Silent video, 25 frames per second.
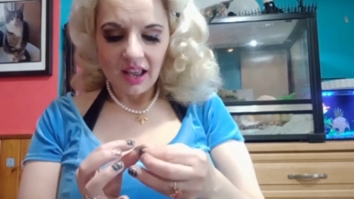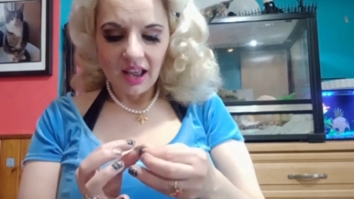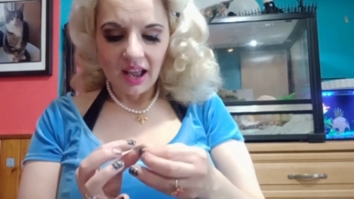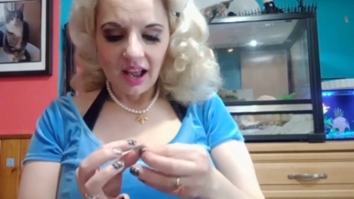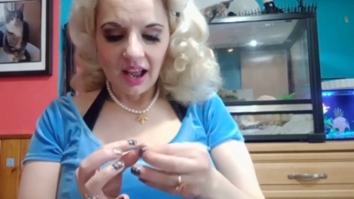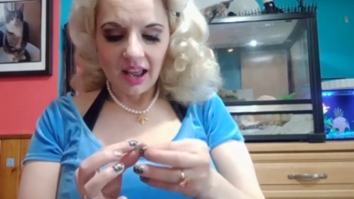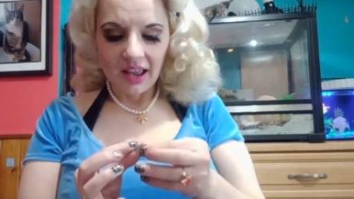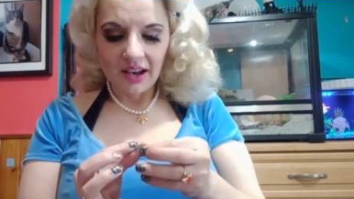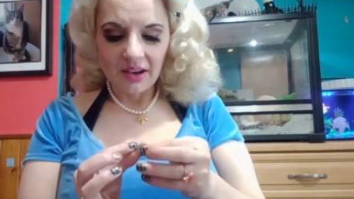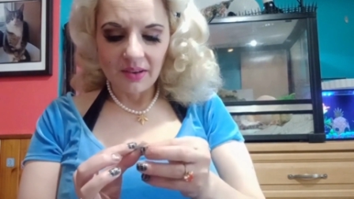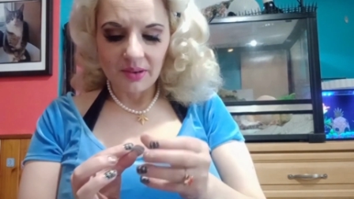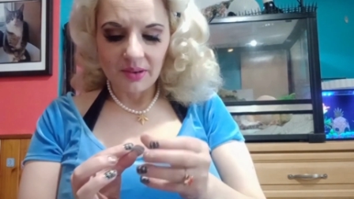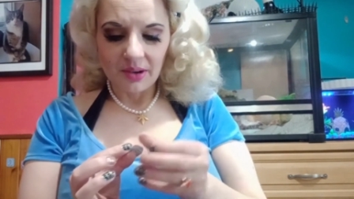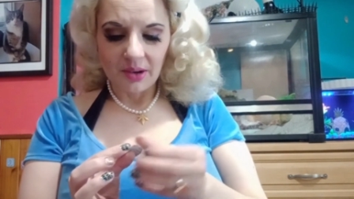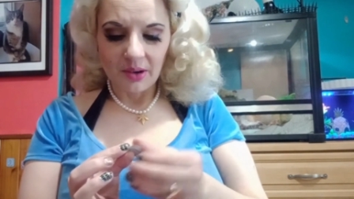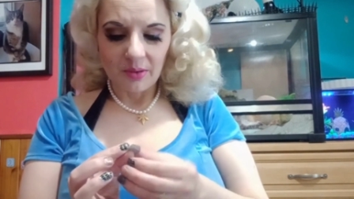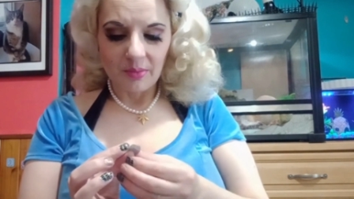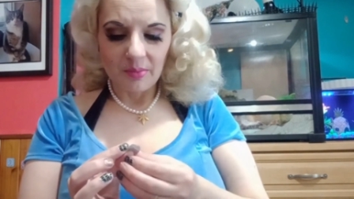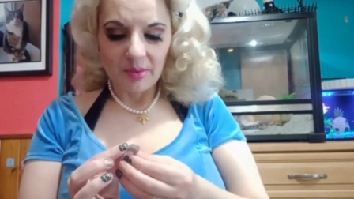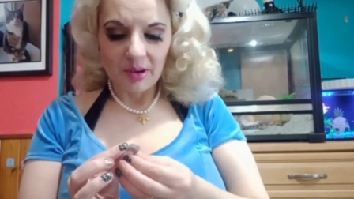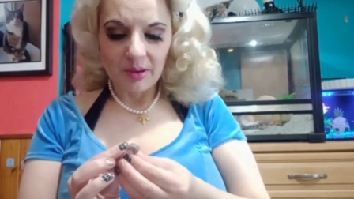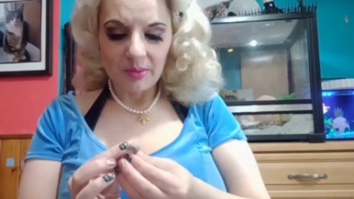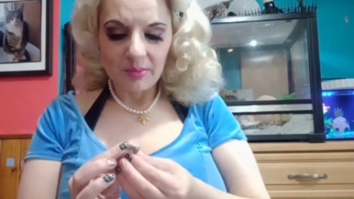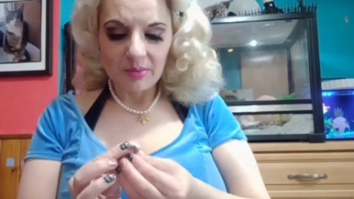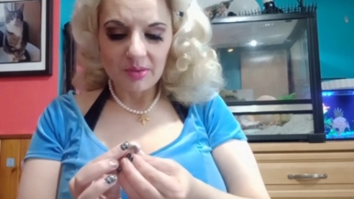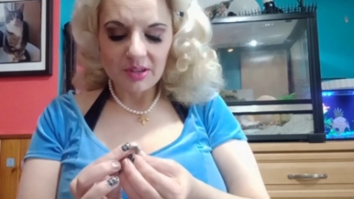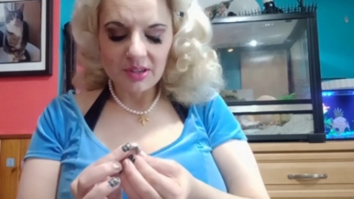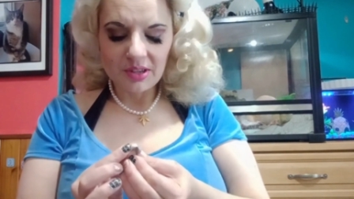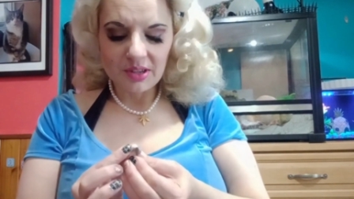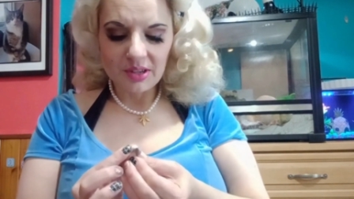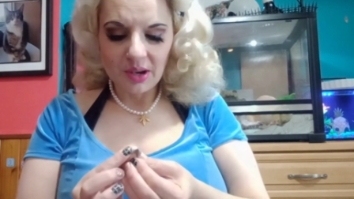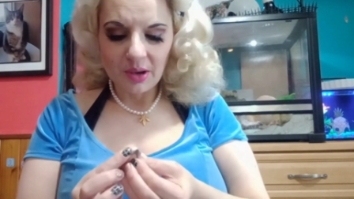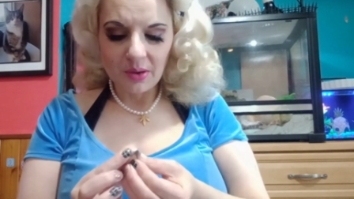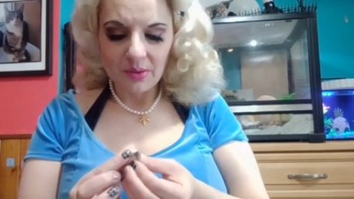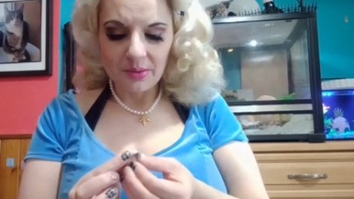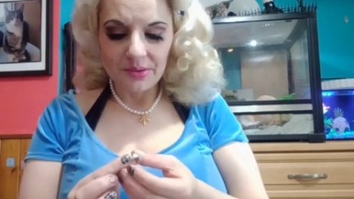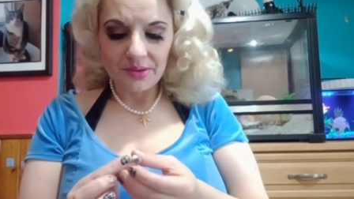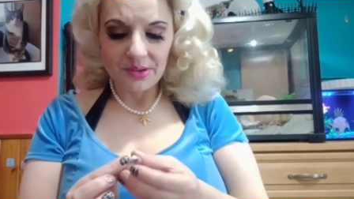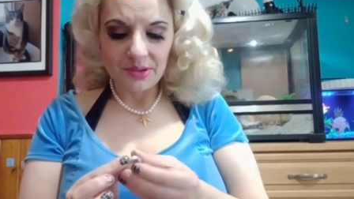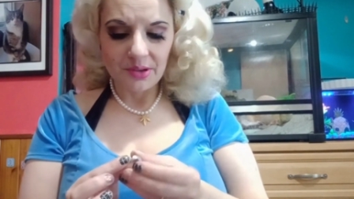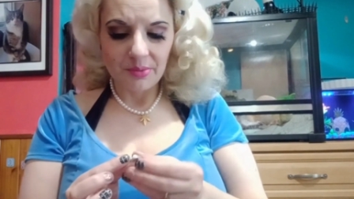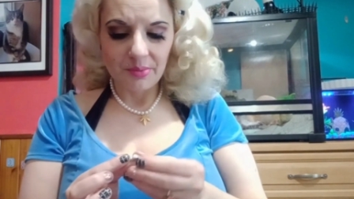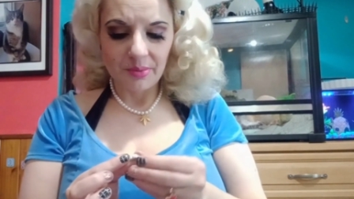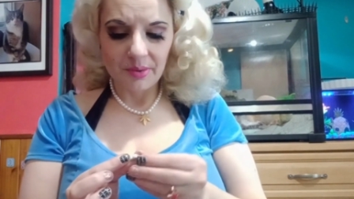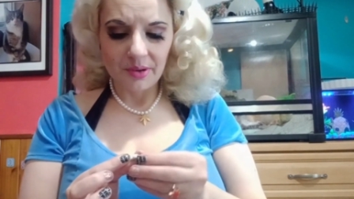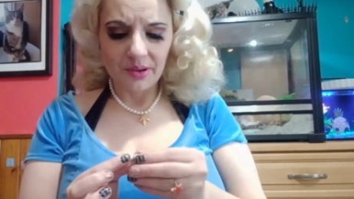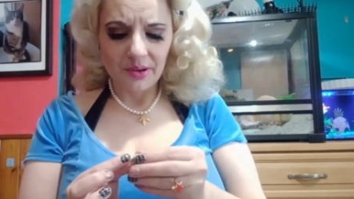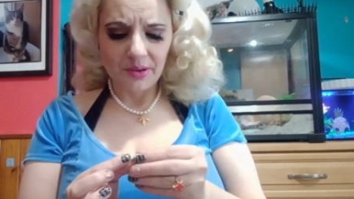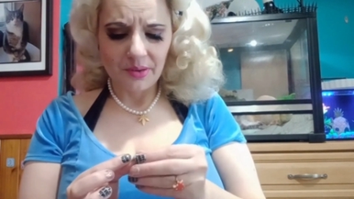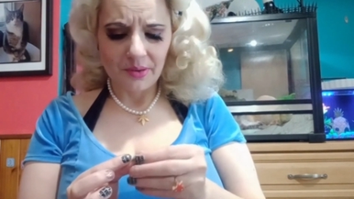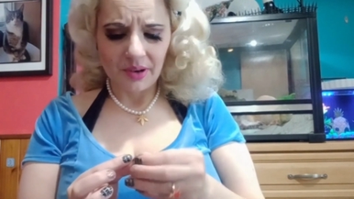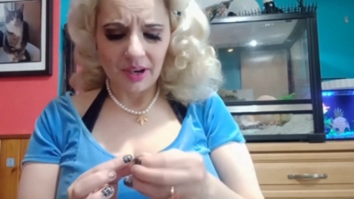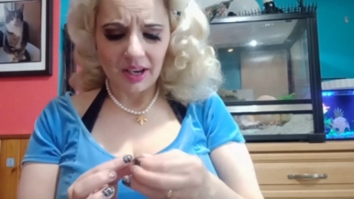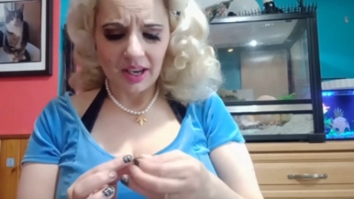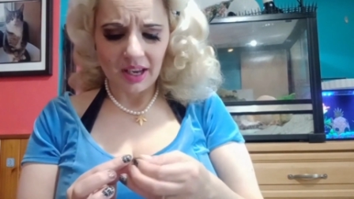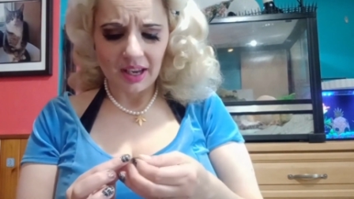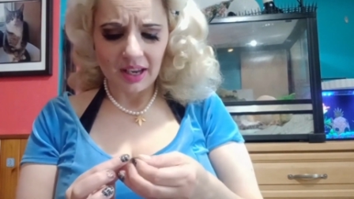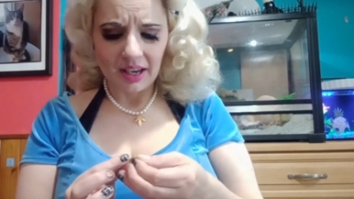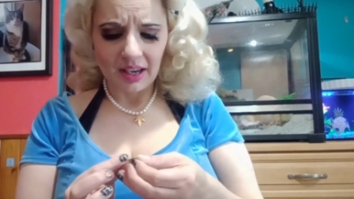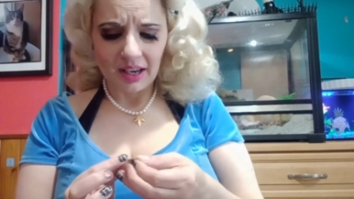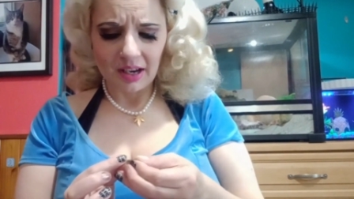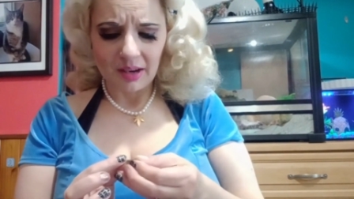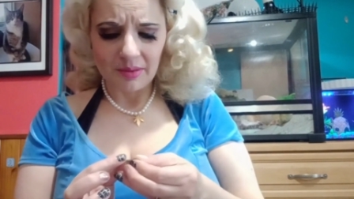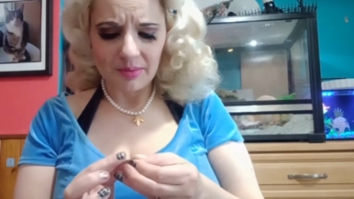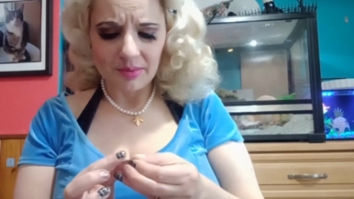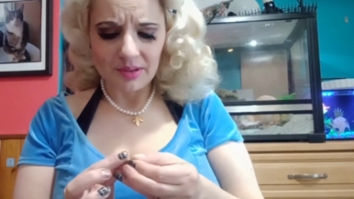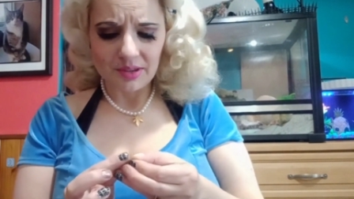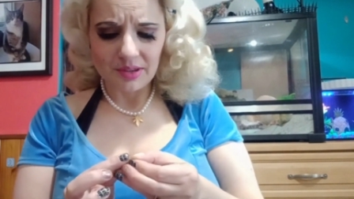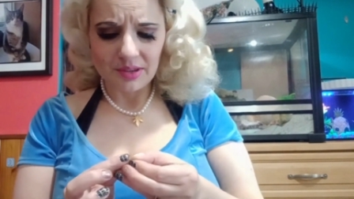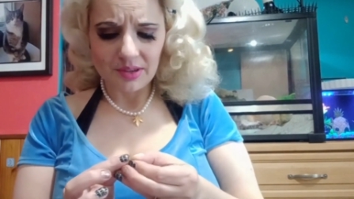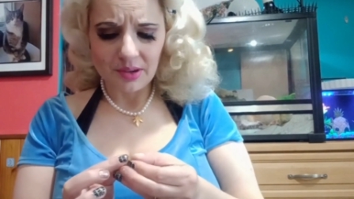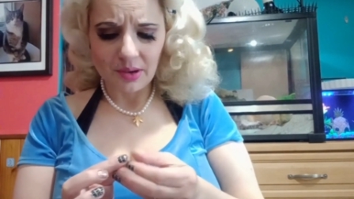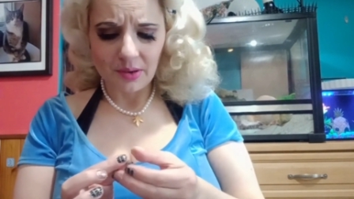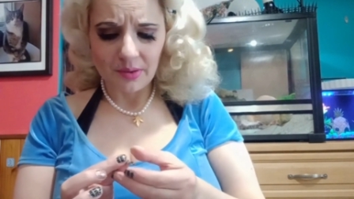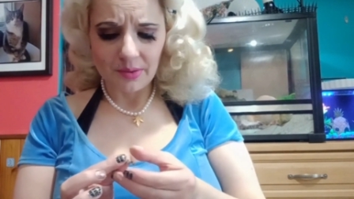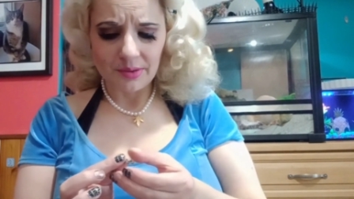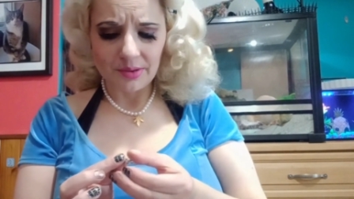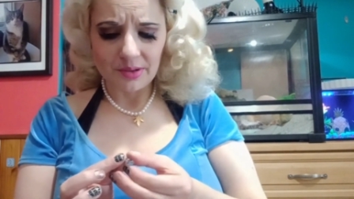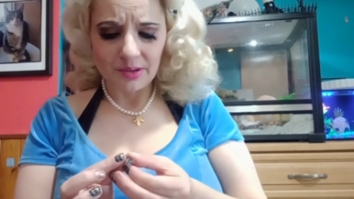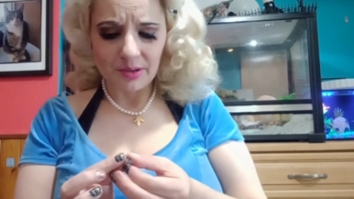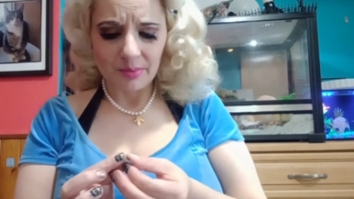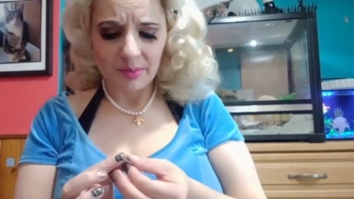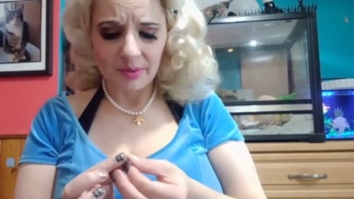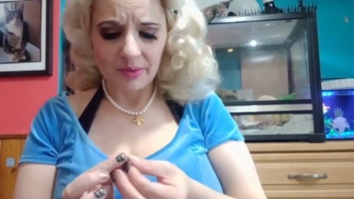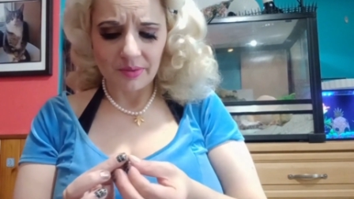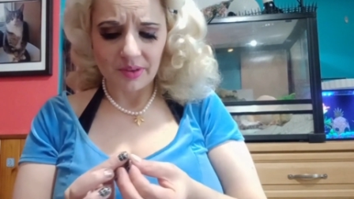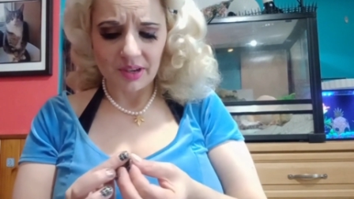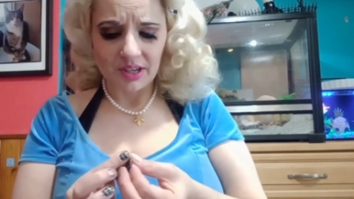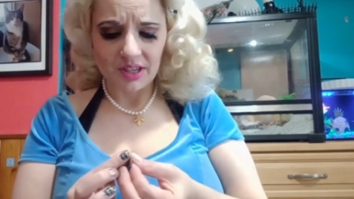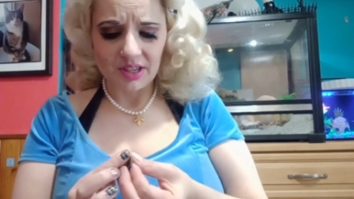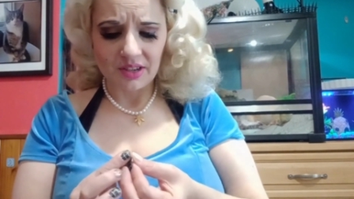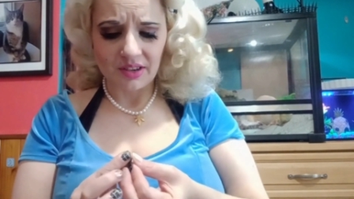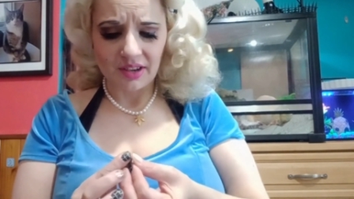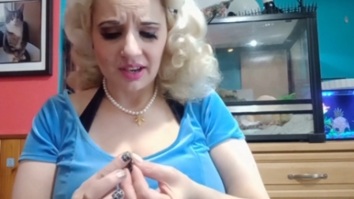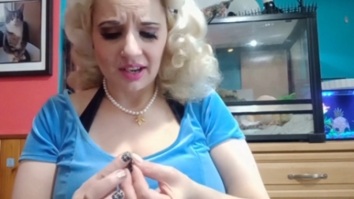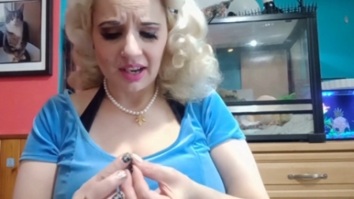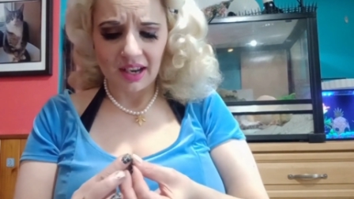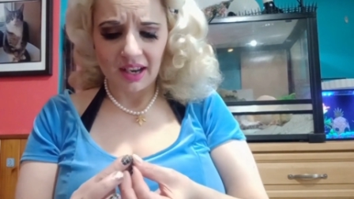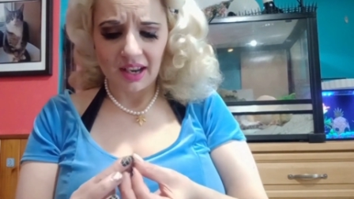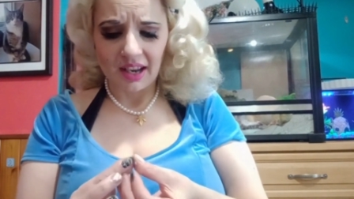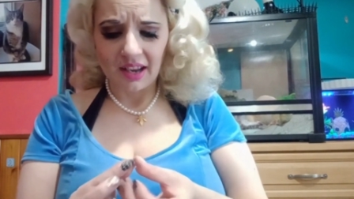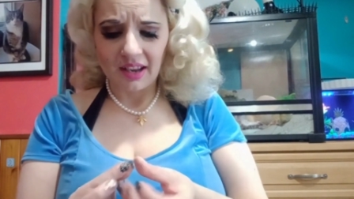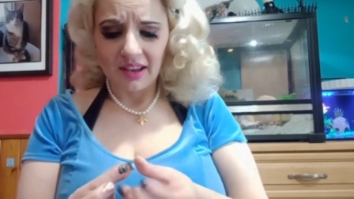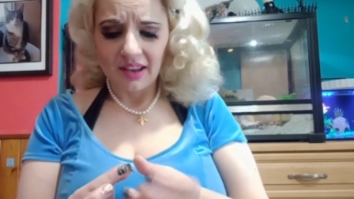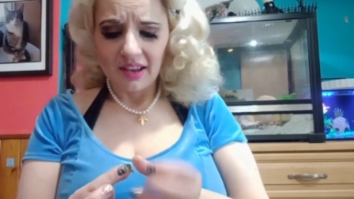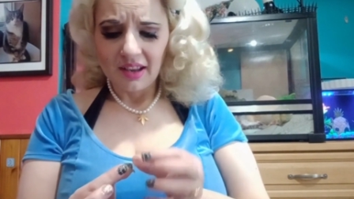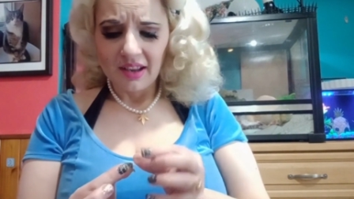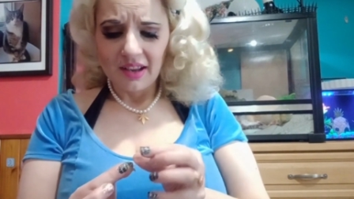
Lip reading: I don't know, but it was so super annoying, and it was so super frustrating.